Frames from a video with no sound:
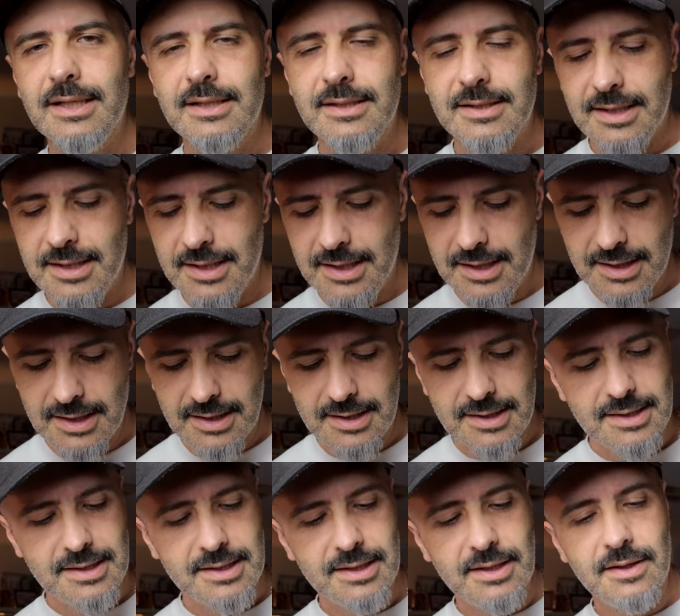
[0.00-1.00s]
It
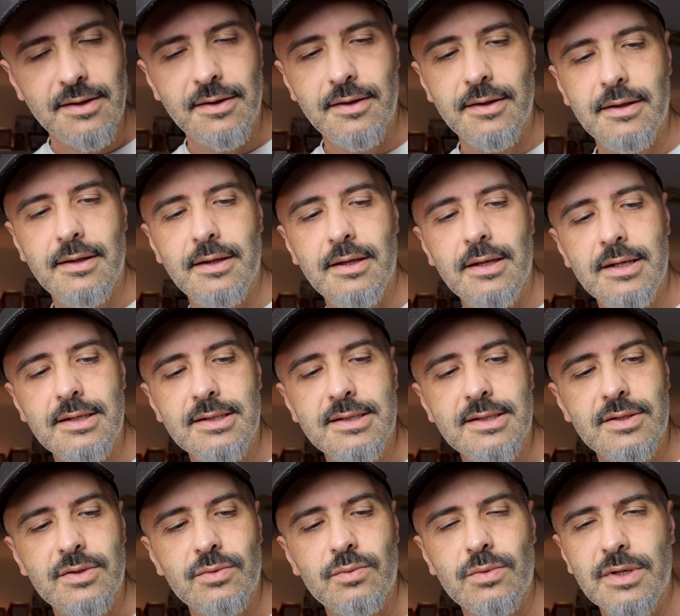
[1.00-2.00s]
is
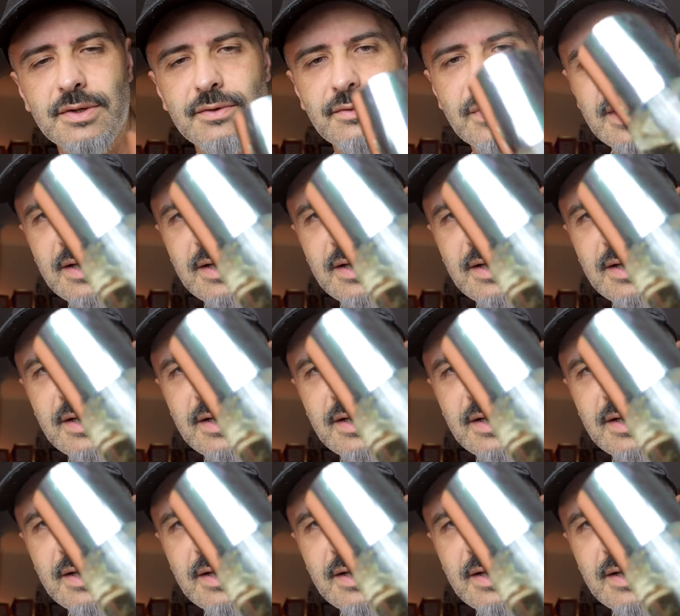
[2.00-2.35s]
this one